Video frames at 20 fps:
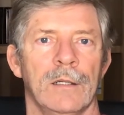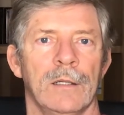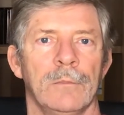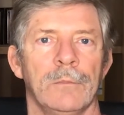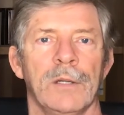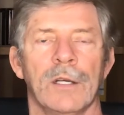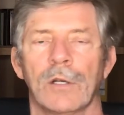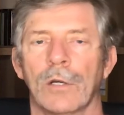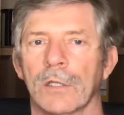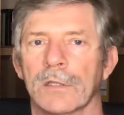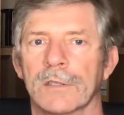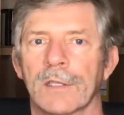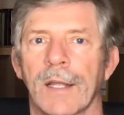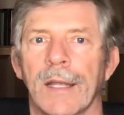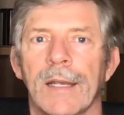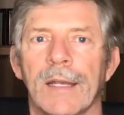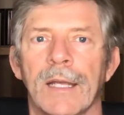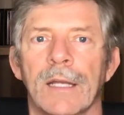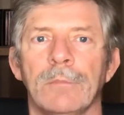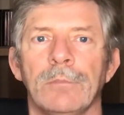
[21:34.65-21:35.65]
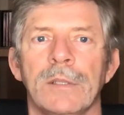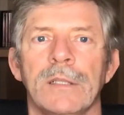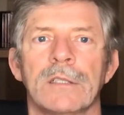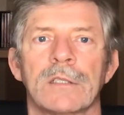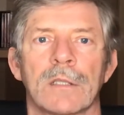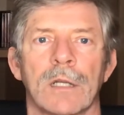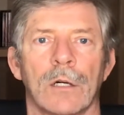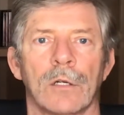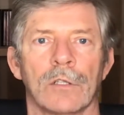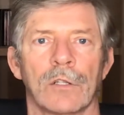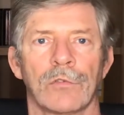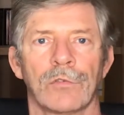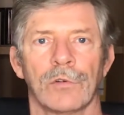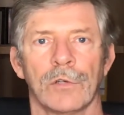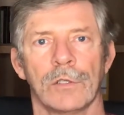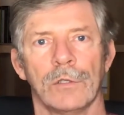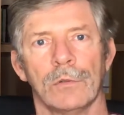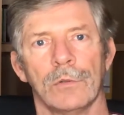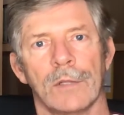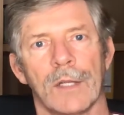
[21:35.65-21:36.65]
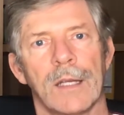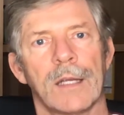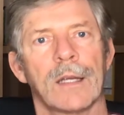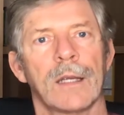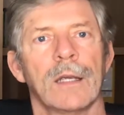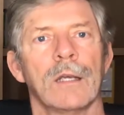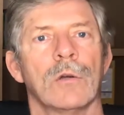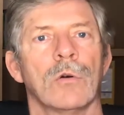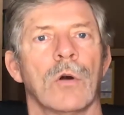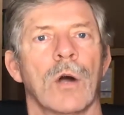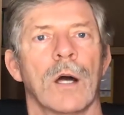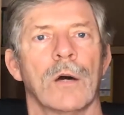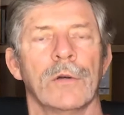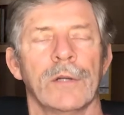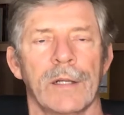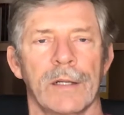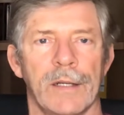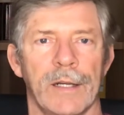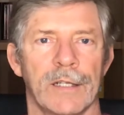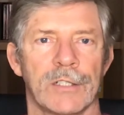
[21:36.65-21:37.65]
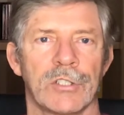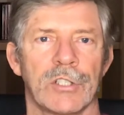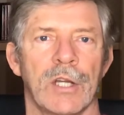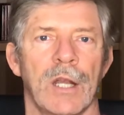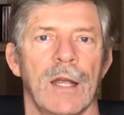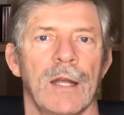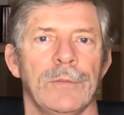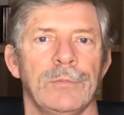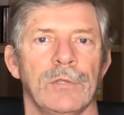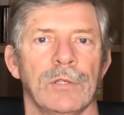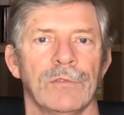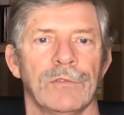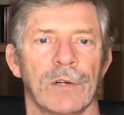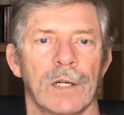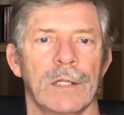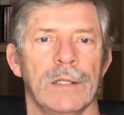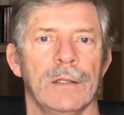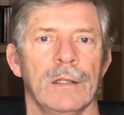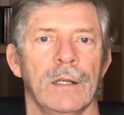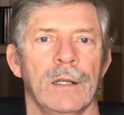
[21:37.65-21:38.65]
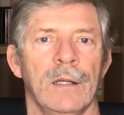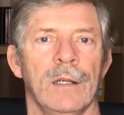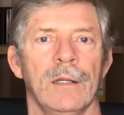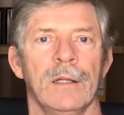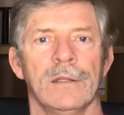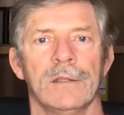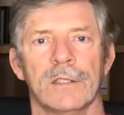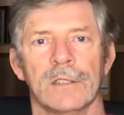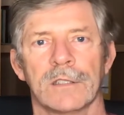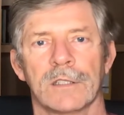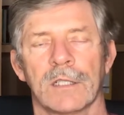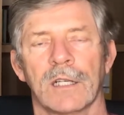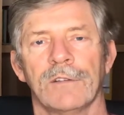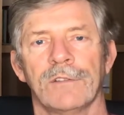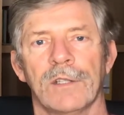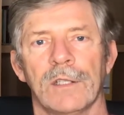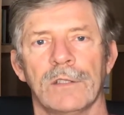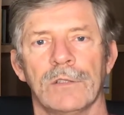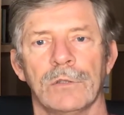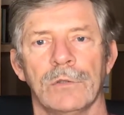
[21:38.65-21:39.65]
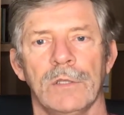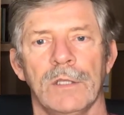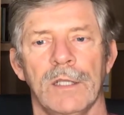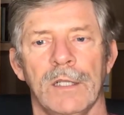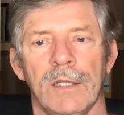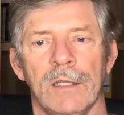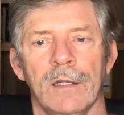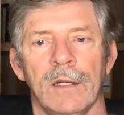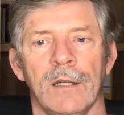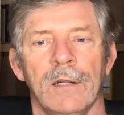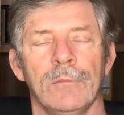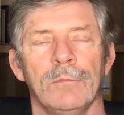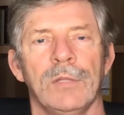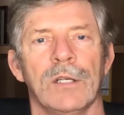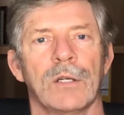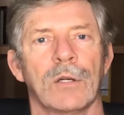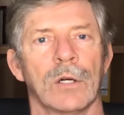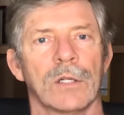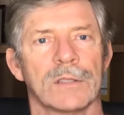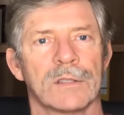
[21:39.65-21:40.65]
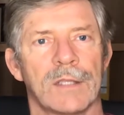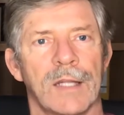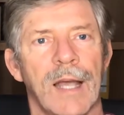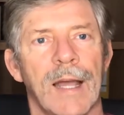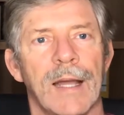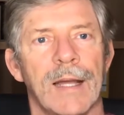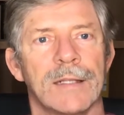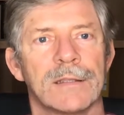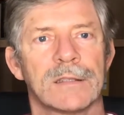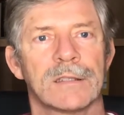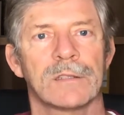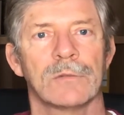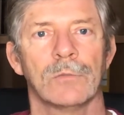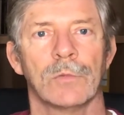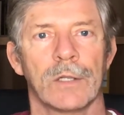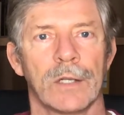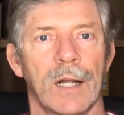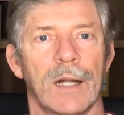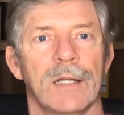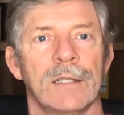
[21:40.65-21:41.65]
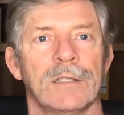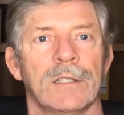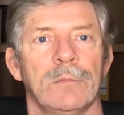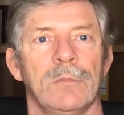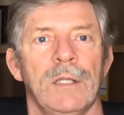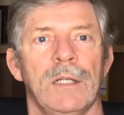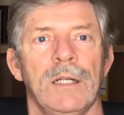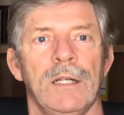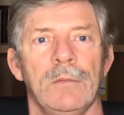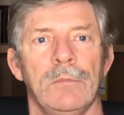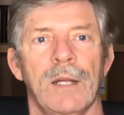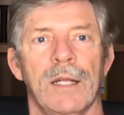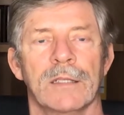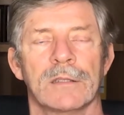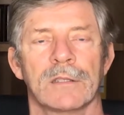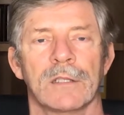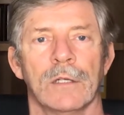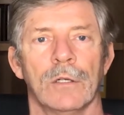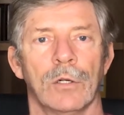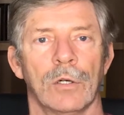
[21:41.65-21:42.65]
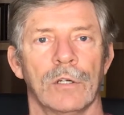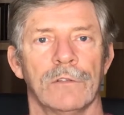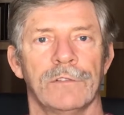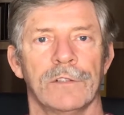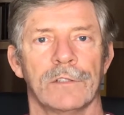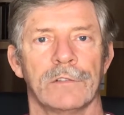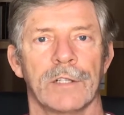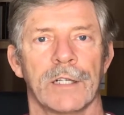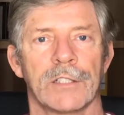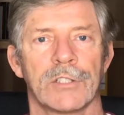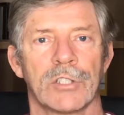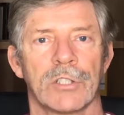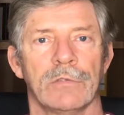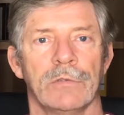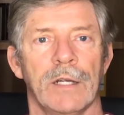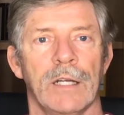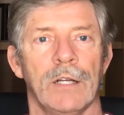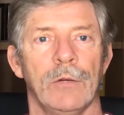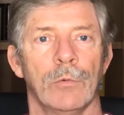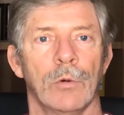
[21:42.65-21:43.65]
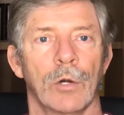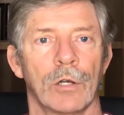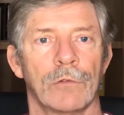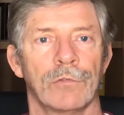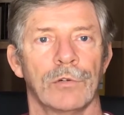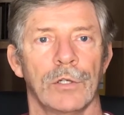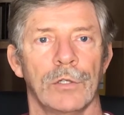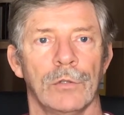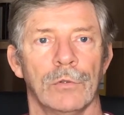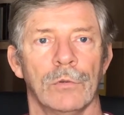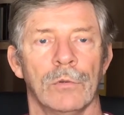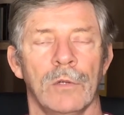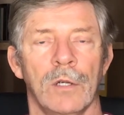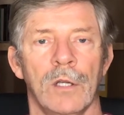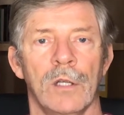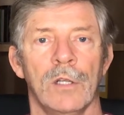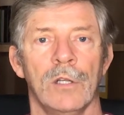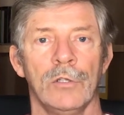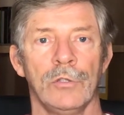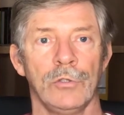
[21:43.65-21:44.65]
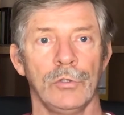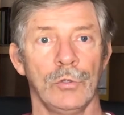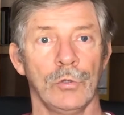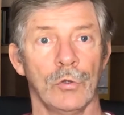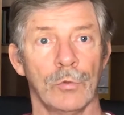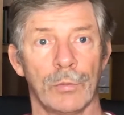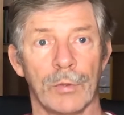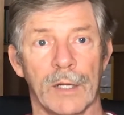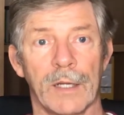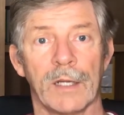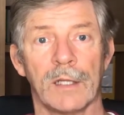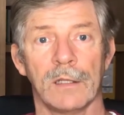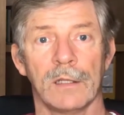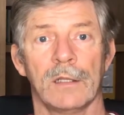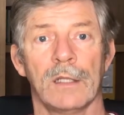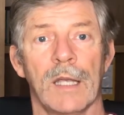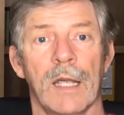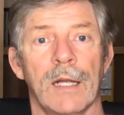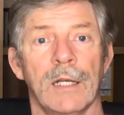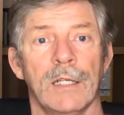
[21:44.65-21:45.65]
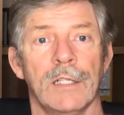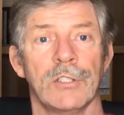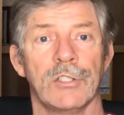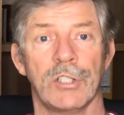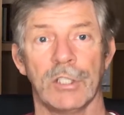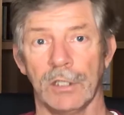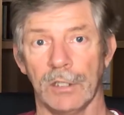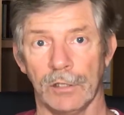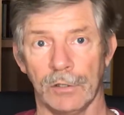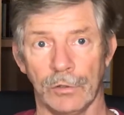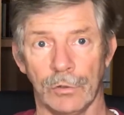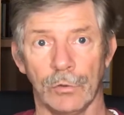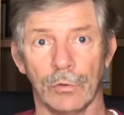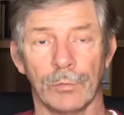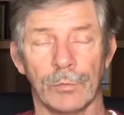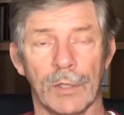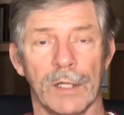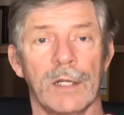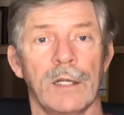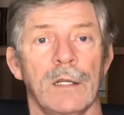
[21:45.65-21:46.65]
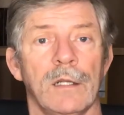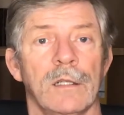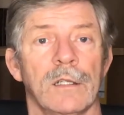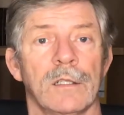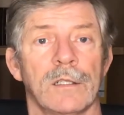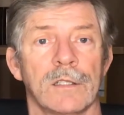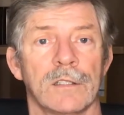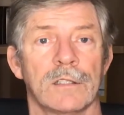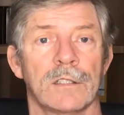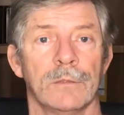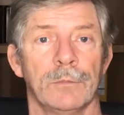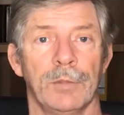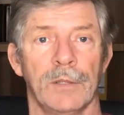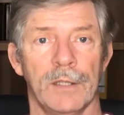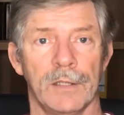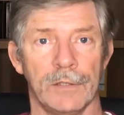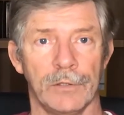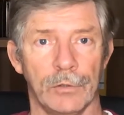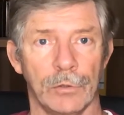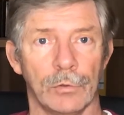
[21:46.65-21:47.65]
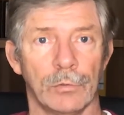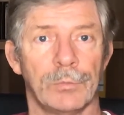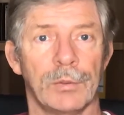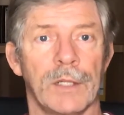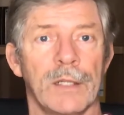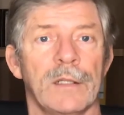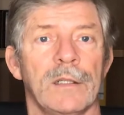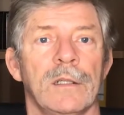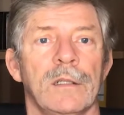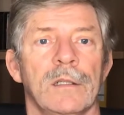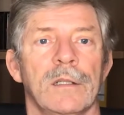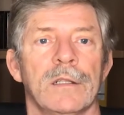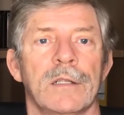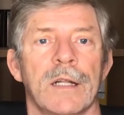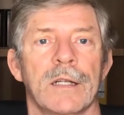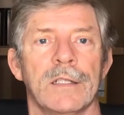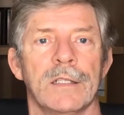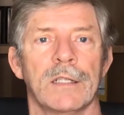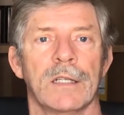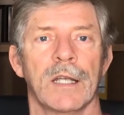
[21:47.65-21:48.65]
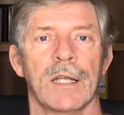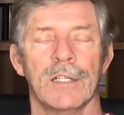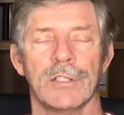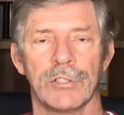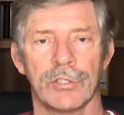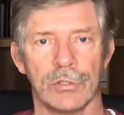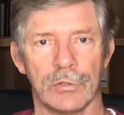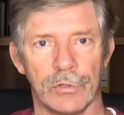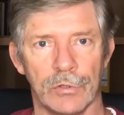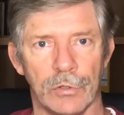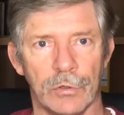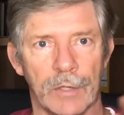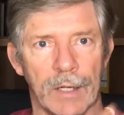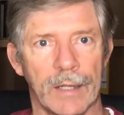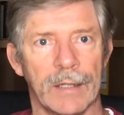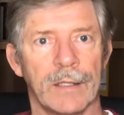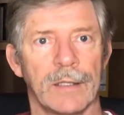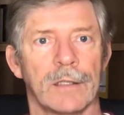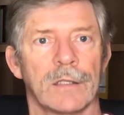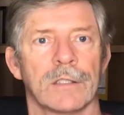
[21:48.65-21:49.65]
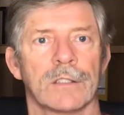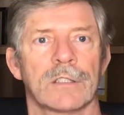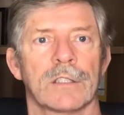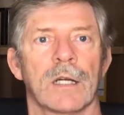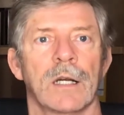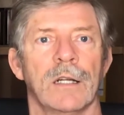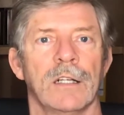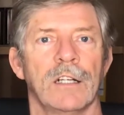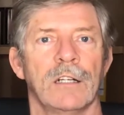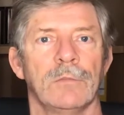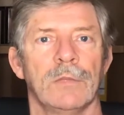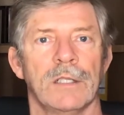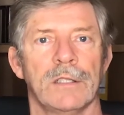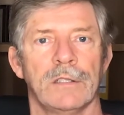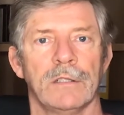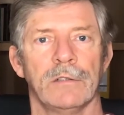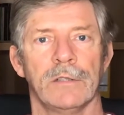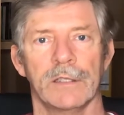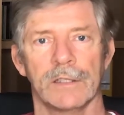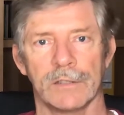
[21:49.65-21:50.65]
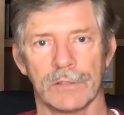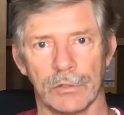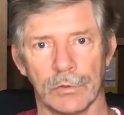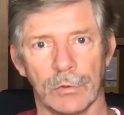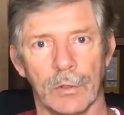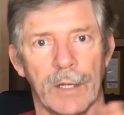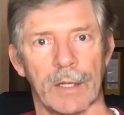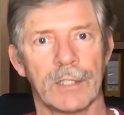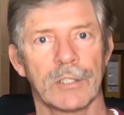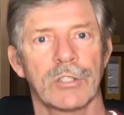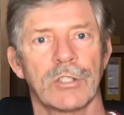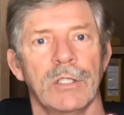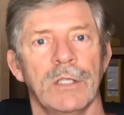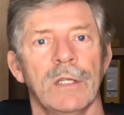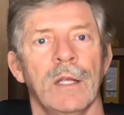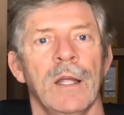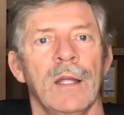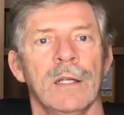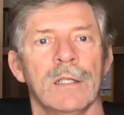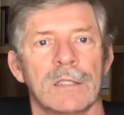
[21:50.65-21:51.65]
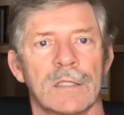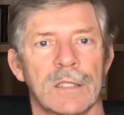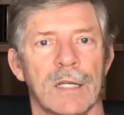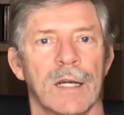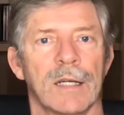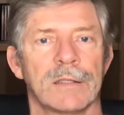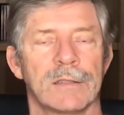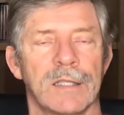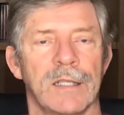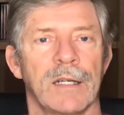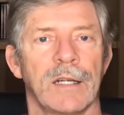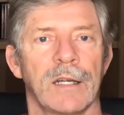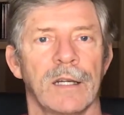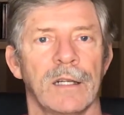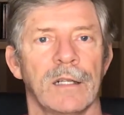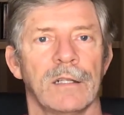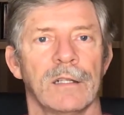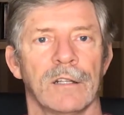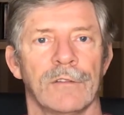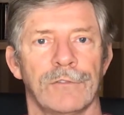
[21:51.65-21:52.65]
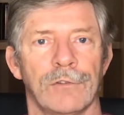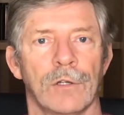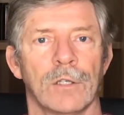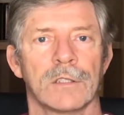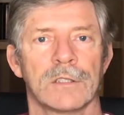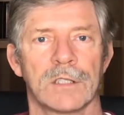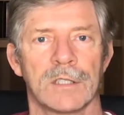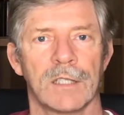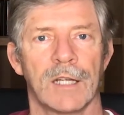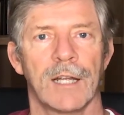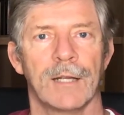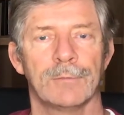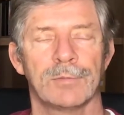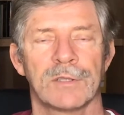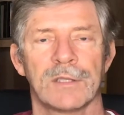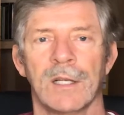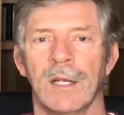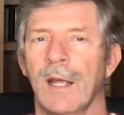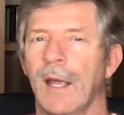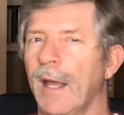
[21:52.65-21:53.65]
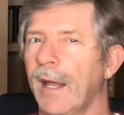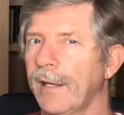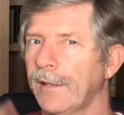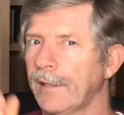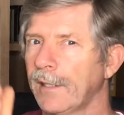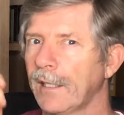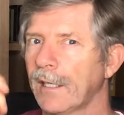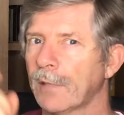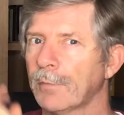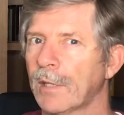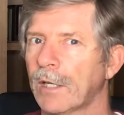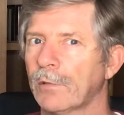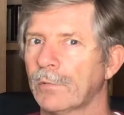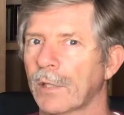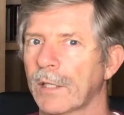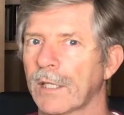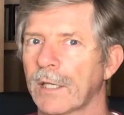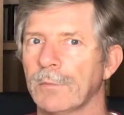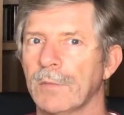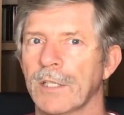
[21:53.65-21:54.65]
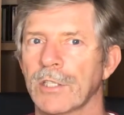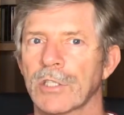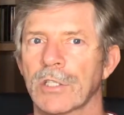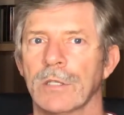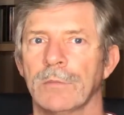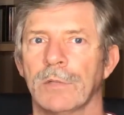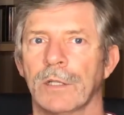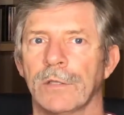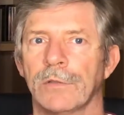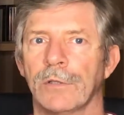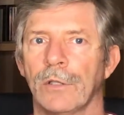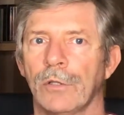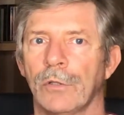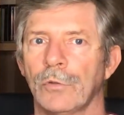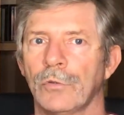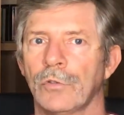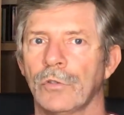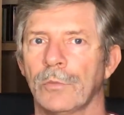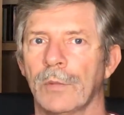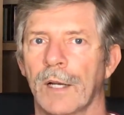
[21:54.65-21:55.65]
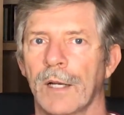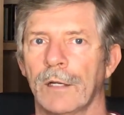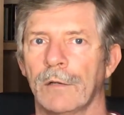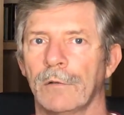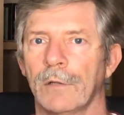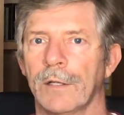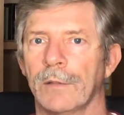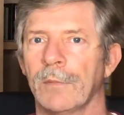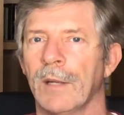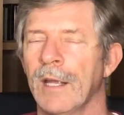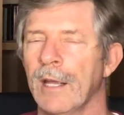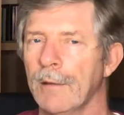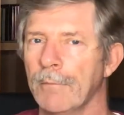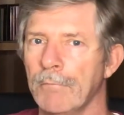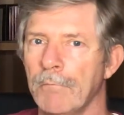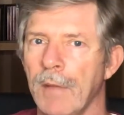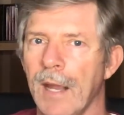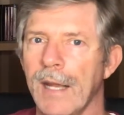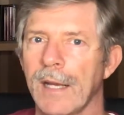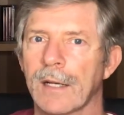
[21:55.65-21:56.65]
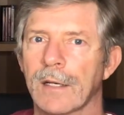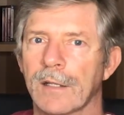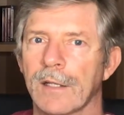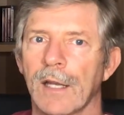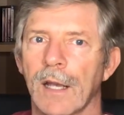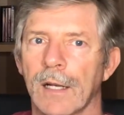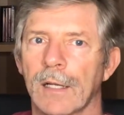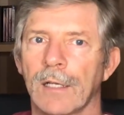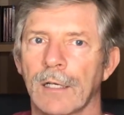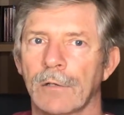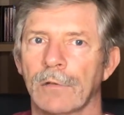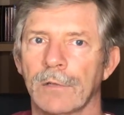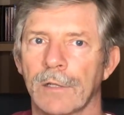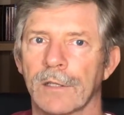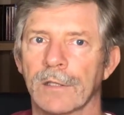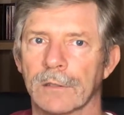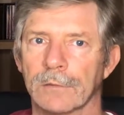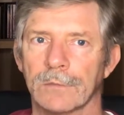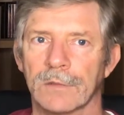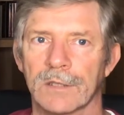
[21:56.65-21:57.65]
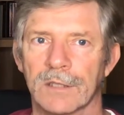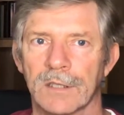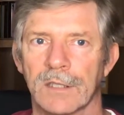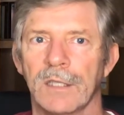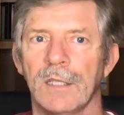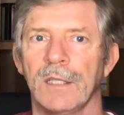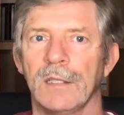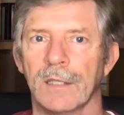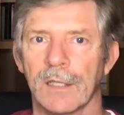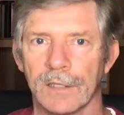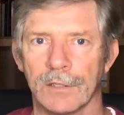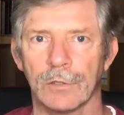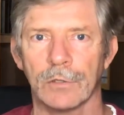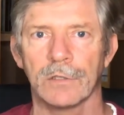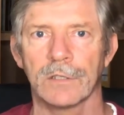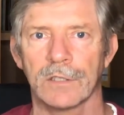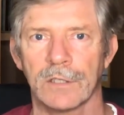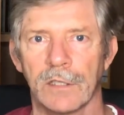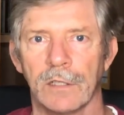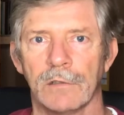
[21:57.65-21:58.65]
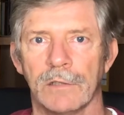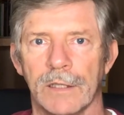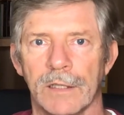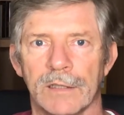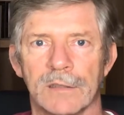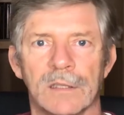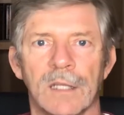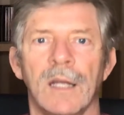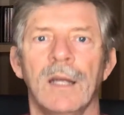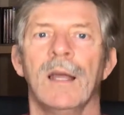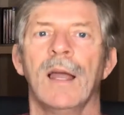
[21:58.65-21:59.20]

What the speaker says: Because they can be scouts for you. They can go out and actually help you find the stuff that you need. Because that's what ultimately makes the law of attraction really work for you. You bringing the energy, you bringing the discipline, you bringing the dedication, you getting the starting materials, you actually start taking the first steps. And think about what I mentioned about the YouTube algorithm. Make the algorithm see that you're serious.